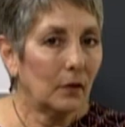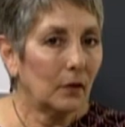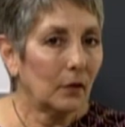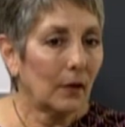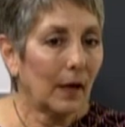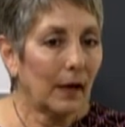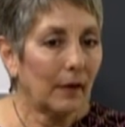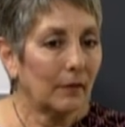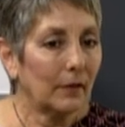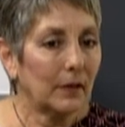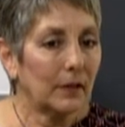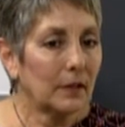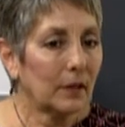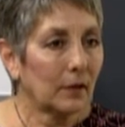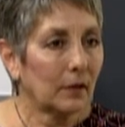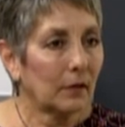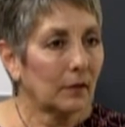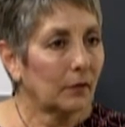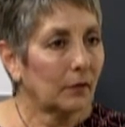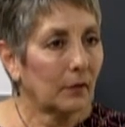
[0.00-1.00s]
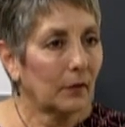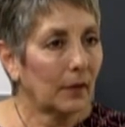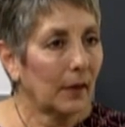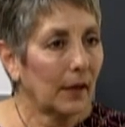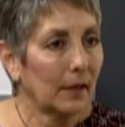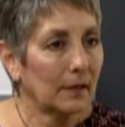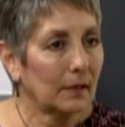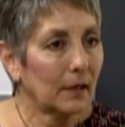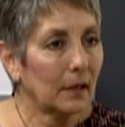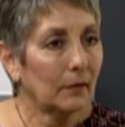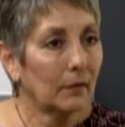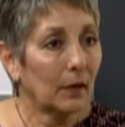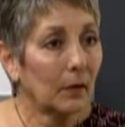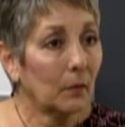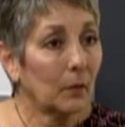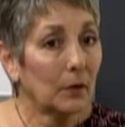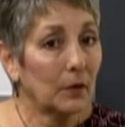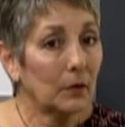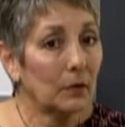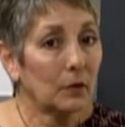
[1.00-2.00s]
having dinner for Thanksgiving.
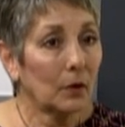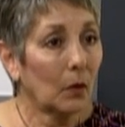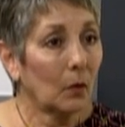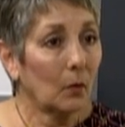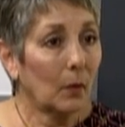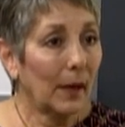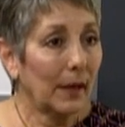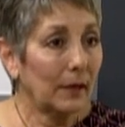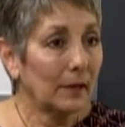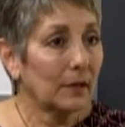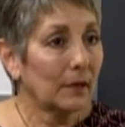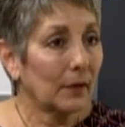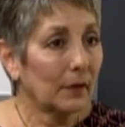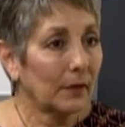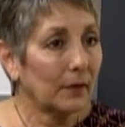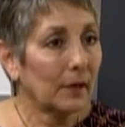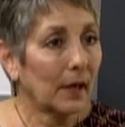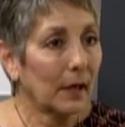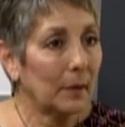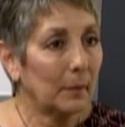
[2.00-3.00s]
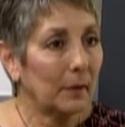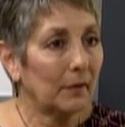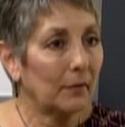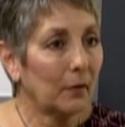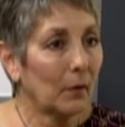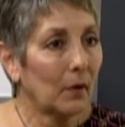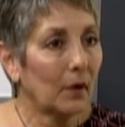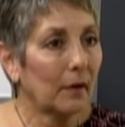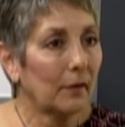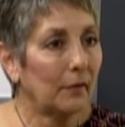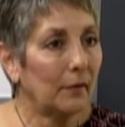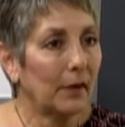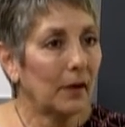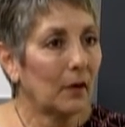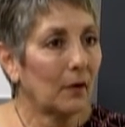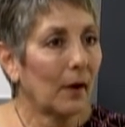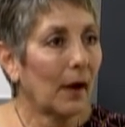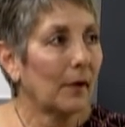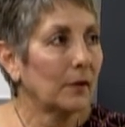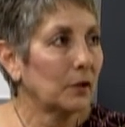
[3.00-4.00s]
Well, you don't wait until the night before to
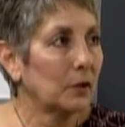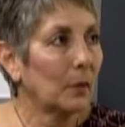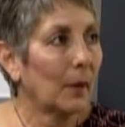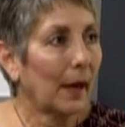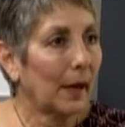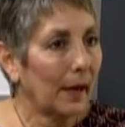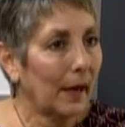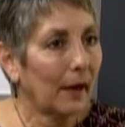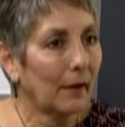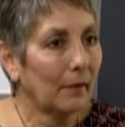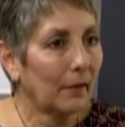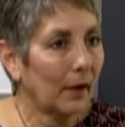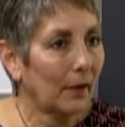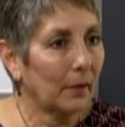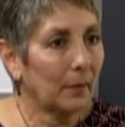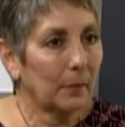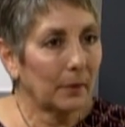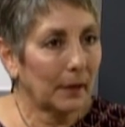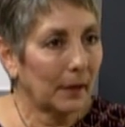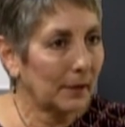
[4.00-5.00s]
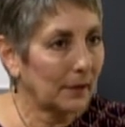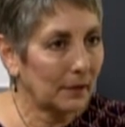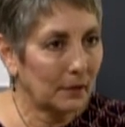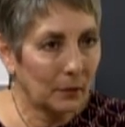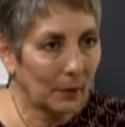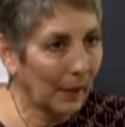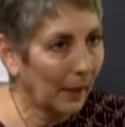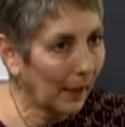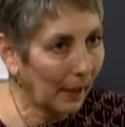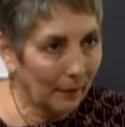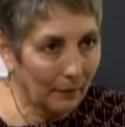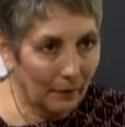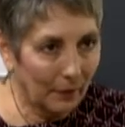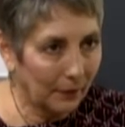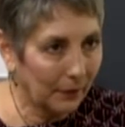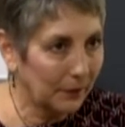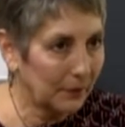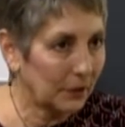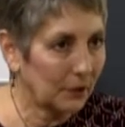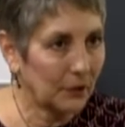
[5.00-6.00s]
figure out do I have all the place, do I have all
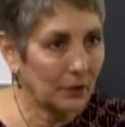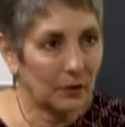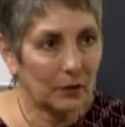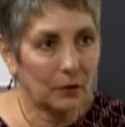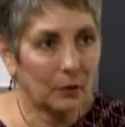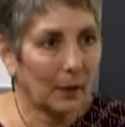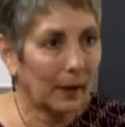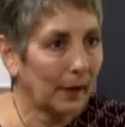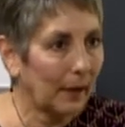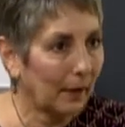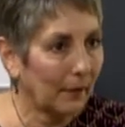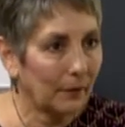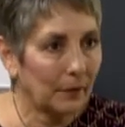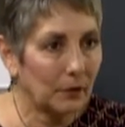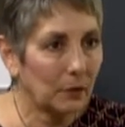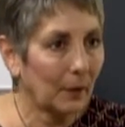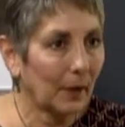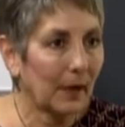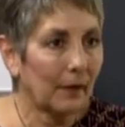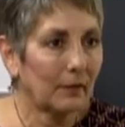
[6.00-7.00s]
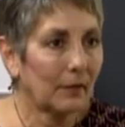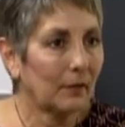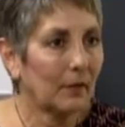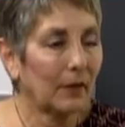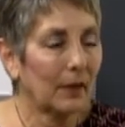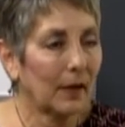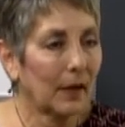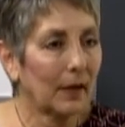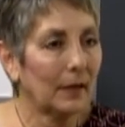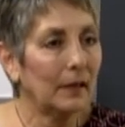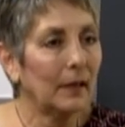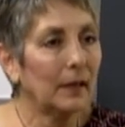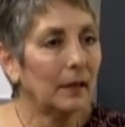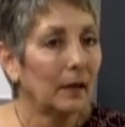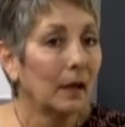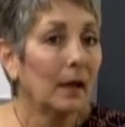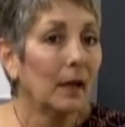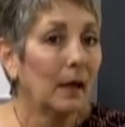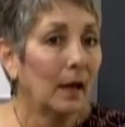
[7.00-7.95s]
the dishes, do I have mm-hmm. do I mm-hmm. have everything I need?